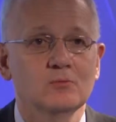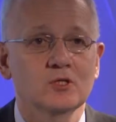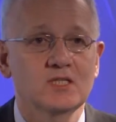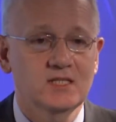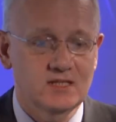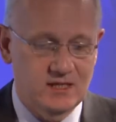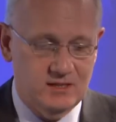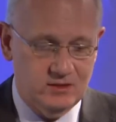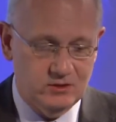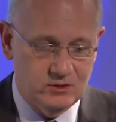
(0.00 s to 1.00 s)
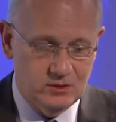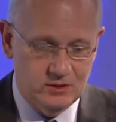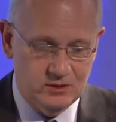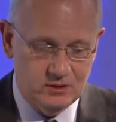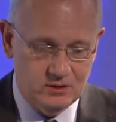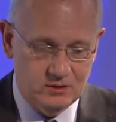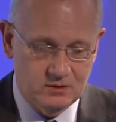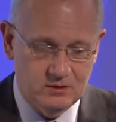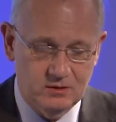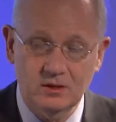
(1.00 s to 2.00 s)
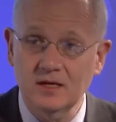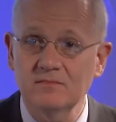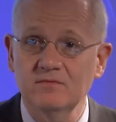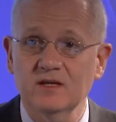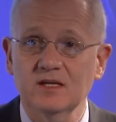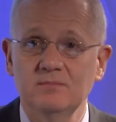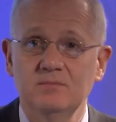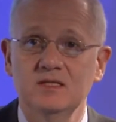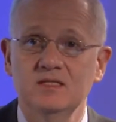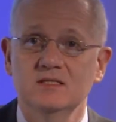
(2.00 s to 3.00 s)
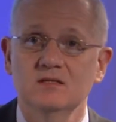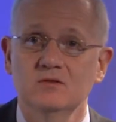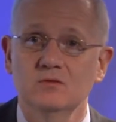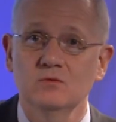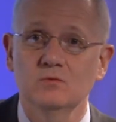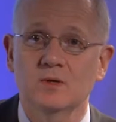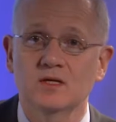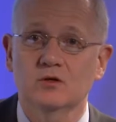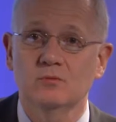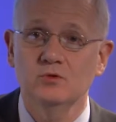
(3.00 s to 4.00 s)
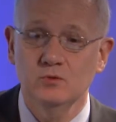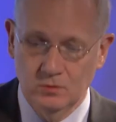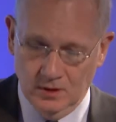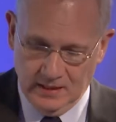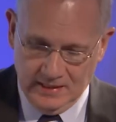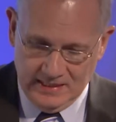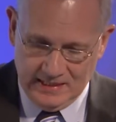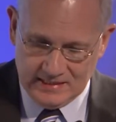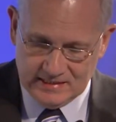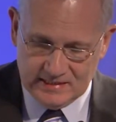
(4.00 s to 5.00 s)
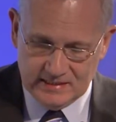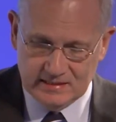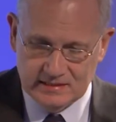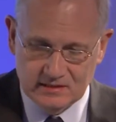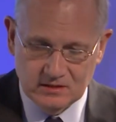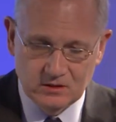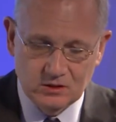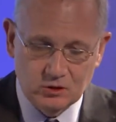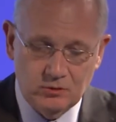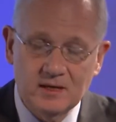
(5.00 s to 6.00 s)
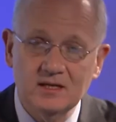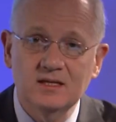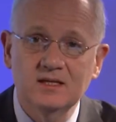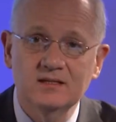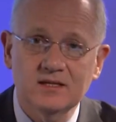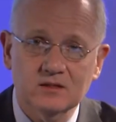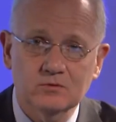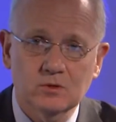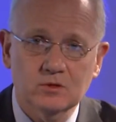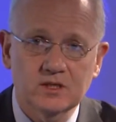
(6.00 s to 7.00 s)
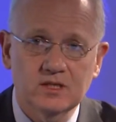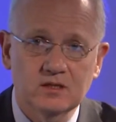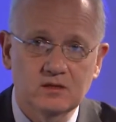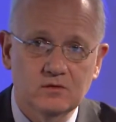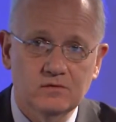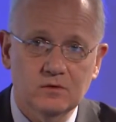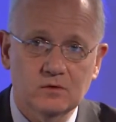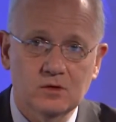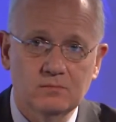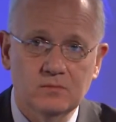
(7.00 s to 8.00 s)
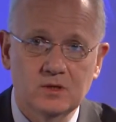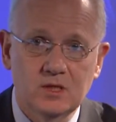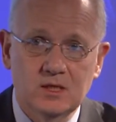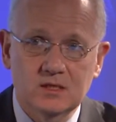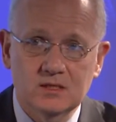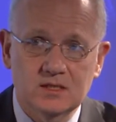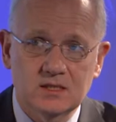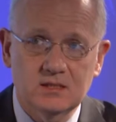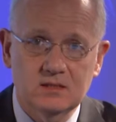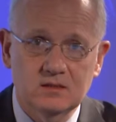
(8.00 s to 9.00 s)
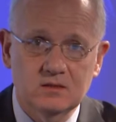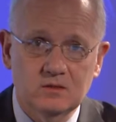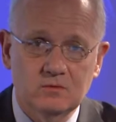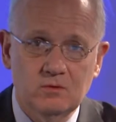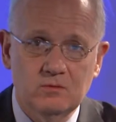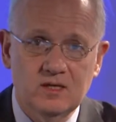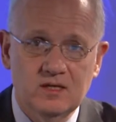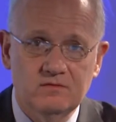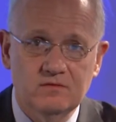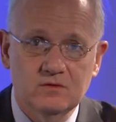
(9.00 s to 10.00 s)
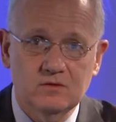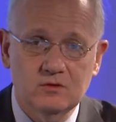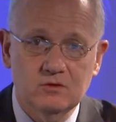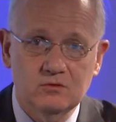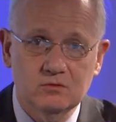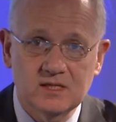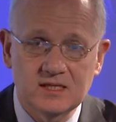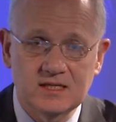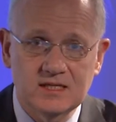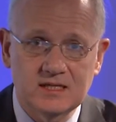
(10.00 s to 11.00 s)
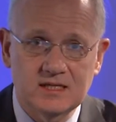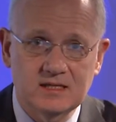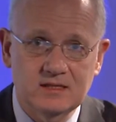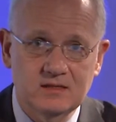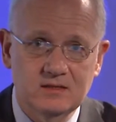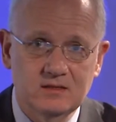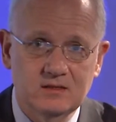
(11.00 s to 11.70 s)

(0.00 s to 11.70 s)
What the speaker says: morning, and I am very pleased to welcome you at this global networking forum that we will have today, and